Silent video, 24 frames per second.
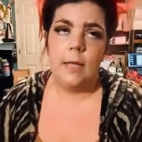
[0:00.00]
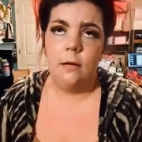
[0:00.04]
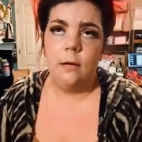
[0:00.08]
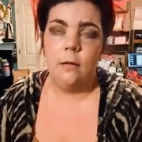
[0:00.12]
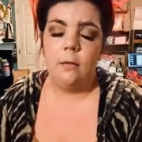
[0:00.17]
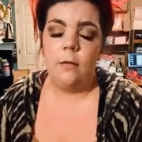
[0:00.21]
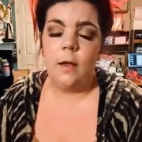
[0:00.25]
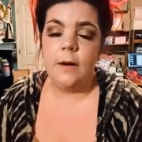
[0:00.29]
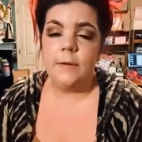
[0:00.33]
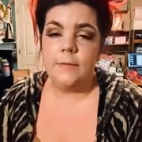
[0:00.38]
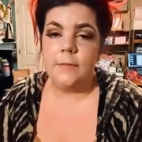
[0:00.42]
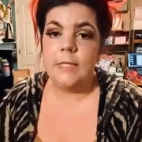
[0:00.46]

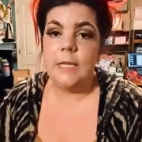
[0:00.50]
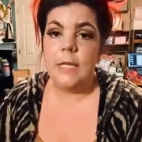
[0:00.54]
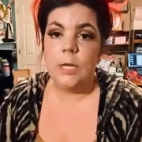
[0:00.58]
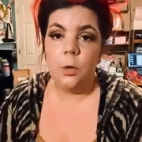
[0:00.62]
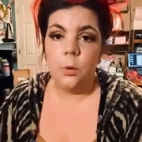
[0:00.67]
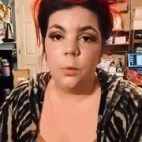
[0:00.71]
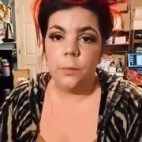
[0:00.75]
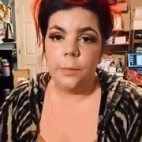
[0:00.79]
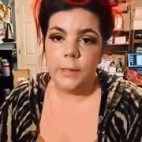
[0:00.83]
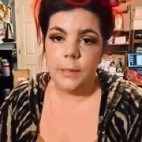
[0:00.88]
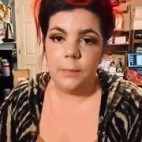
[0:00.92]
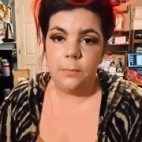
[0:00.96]
a lot of
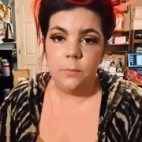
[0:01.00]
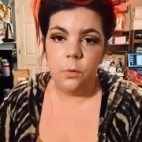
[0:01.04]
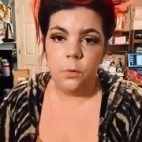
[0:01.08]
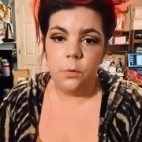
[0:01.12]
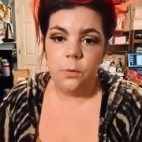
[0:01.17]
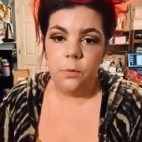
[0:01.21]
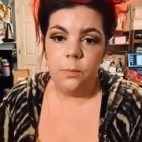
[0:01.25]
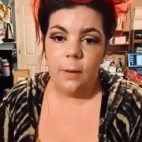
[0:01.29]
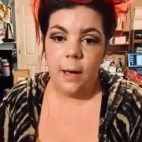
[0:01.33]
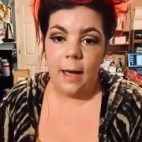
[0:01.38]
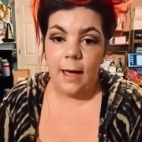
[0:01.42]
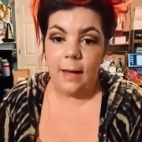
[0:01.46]
single people
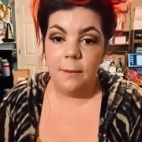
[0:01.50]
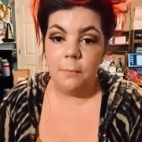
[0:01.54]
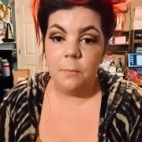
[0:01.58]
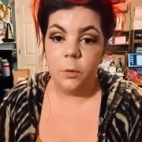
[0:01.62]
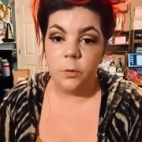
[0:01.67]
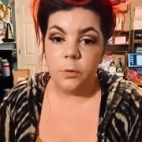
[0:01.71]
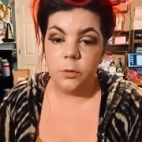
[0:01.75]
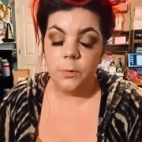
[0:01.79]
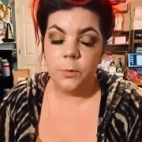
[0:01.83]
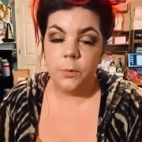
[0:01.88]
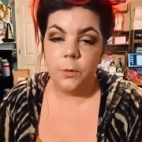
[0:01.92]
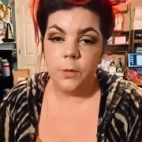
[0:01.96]
who had
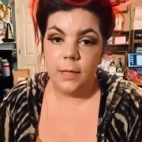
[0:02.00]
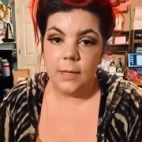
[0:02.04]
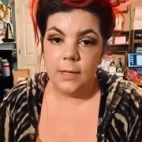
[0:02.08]
multiple